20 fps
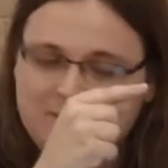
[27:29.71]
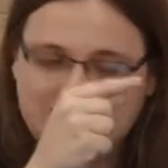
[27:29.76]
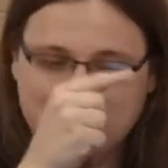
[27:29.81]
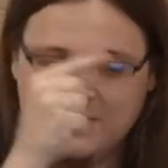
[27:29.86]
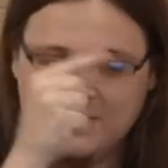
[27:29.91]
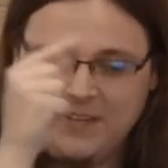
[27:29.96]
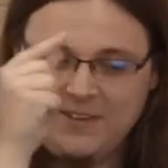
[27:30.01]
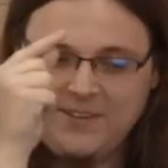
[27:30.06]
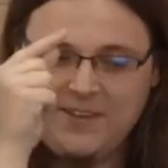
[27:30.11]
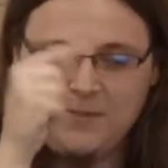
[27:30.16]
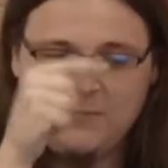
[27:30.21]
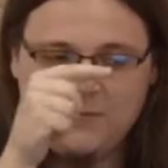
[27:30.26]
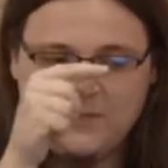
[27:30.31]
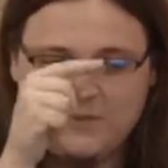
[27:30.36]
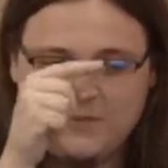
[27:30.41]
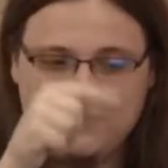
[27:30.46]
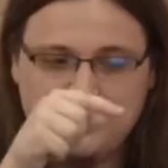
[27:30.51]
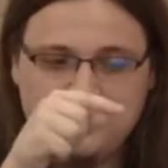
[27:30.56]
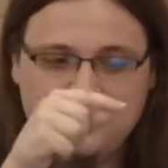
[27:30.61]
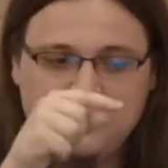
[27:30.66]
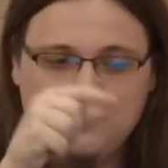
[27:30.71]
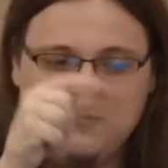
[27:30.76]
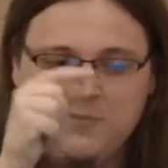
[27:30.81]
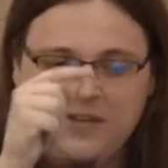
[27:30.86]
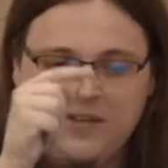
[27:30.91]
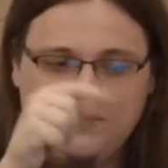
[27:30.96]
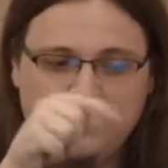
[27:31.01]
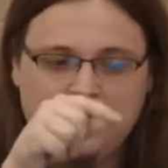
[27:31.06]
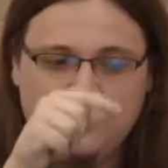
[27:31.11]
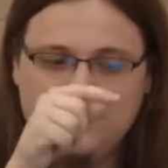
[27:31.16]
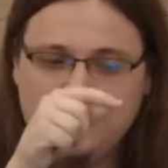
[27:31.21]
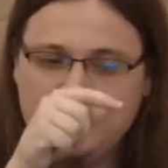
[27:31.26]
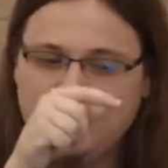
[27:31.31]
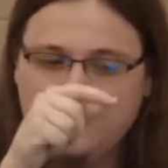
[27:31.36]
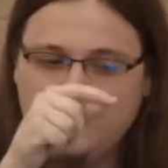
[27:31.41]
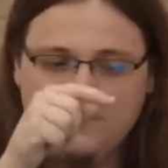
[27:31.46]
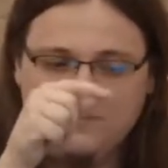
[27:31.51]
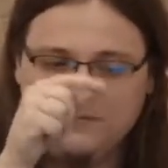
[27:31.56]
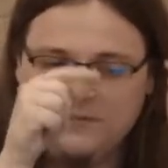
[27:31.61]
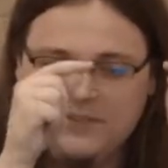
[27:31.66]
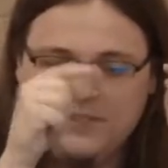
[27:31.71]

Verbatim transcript: so that game was originally meant for, uh,